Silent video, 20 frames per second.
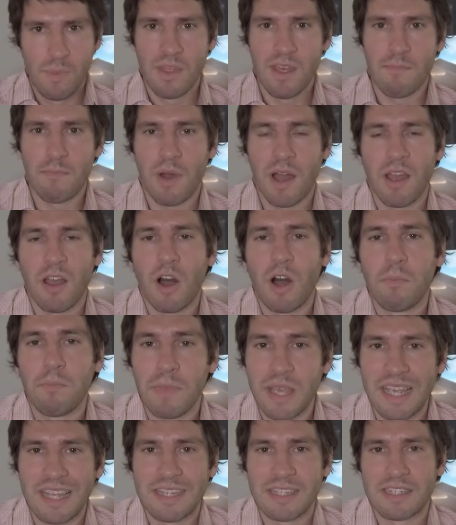then by all
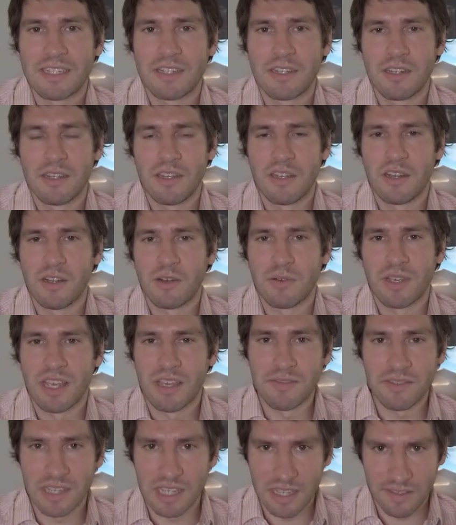means, you know,
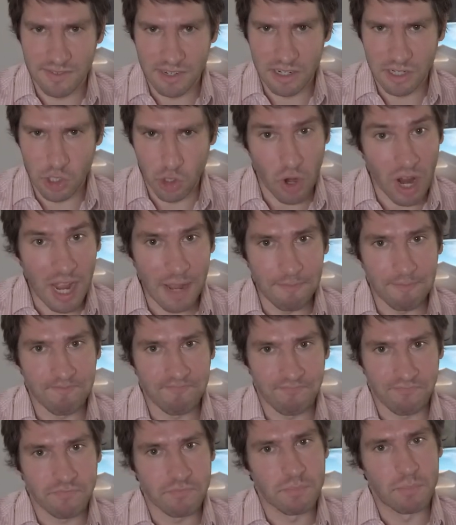give, give it a try.
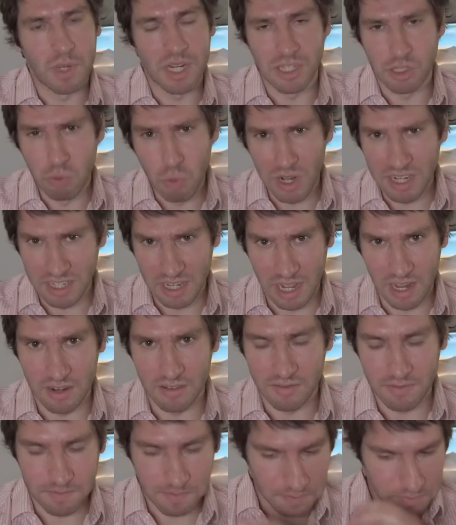But just want to
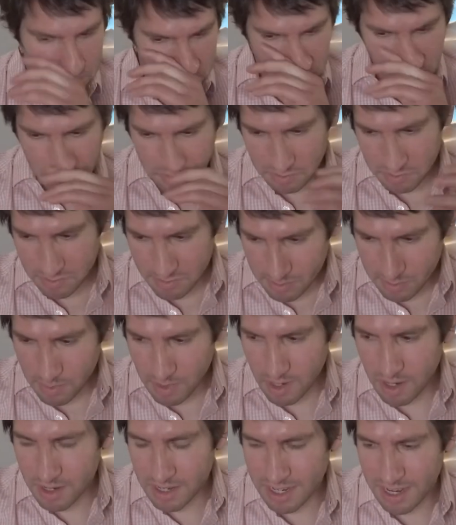kind of,
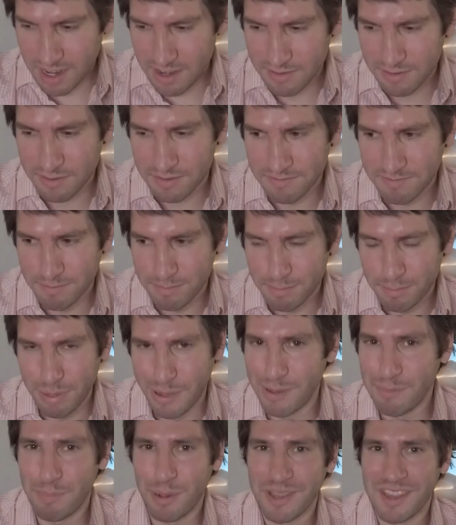kind
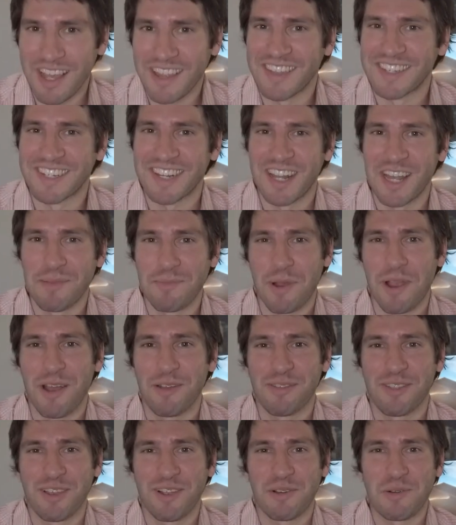of put that disclaimer
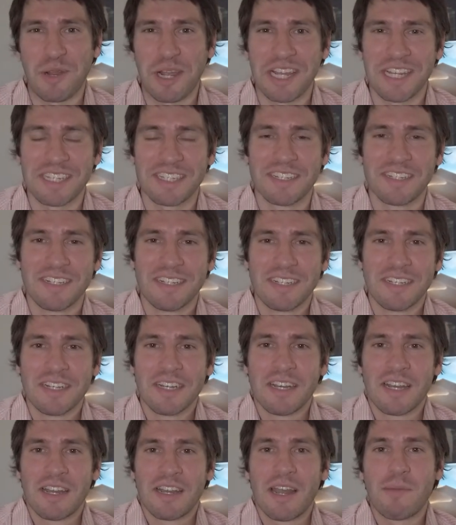out there, right?
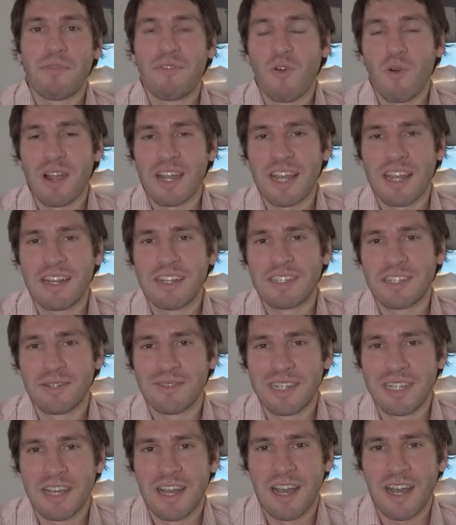Now, before I get
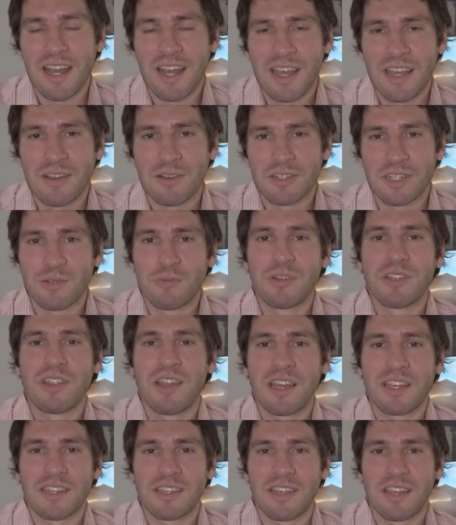into it, I also
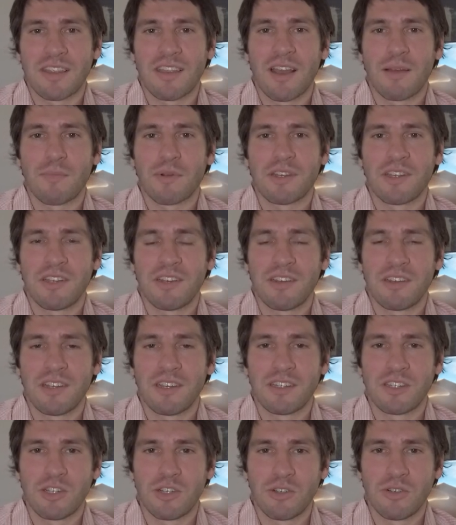would like to take the
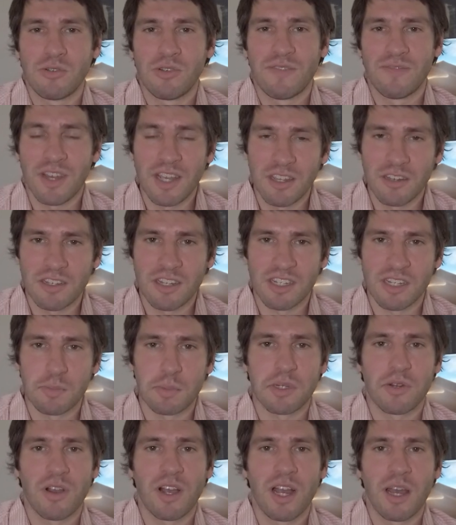opportunity to invite you to
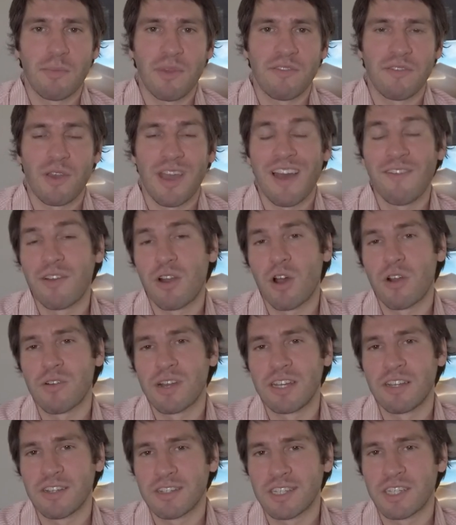subscribe if you haven't
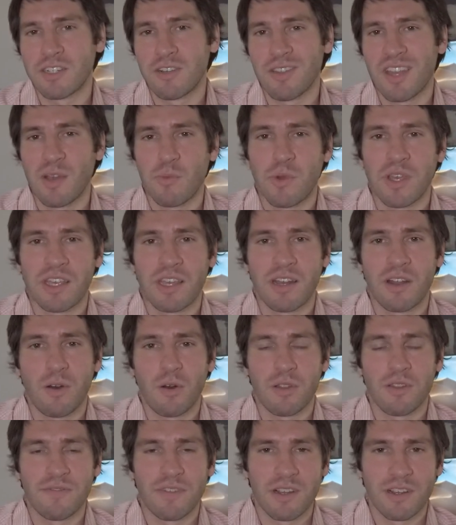already done so. That way, you get
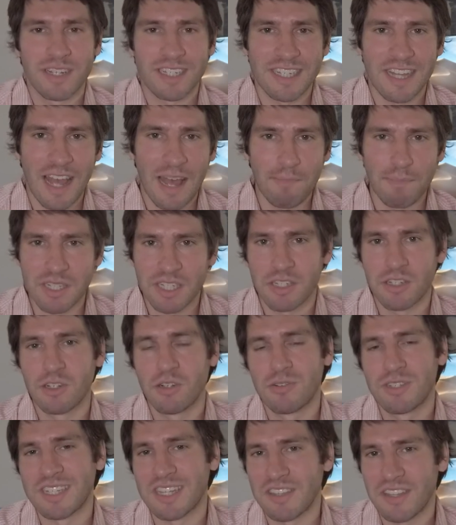all the various
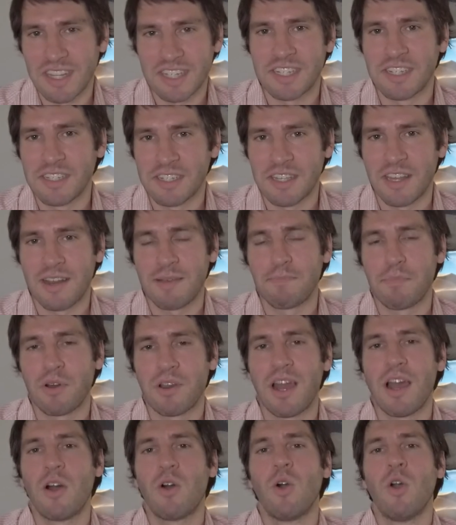episodes and lessons that I
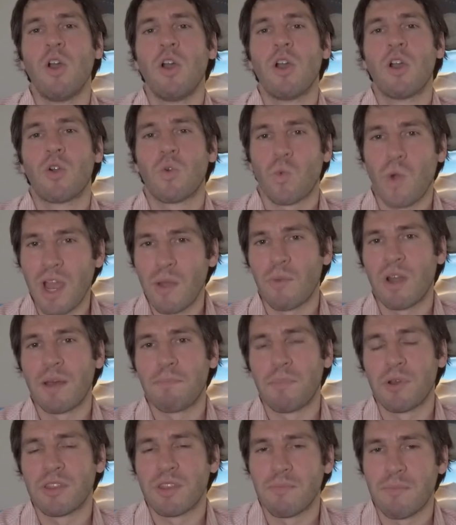put out right when
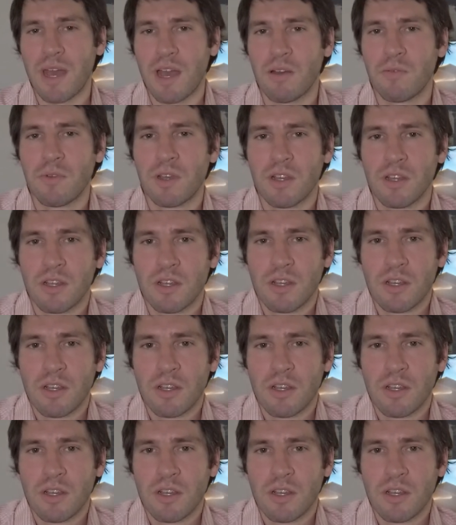I put them out.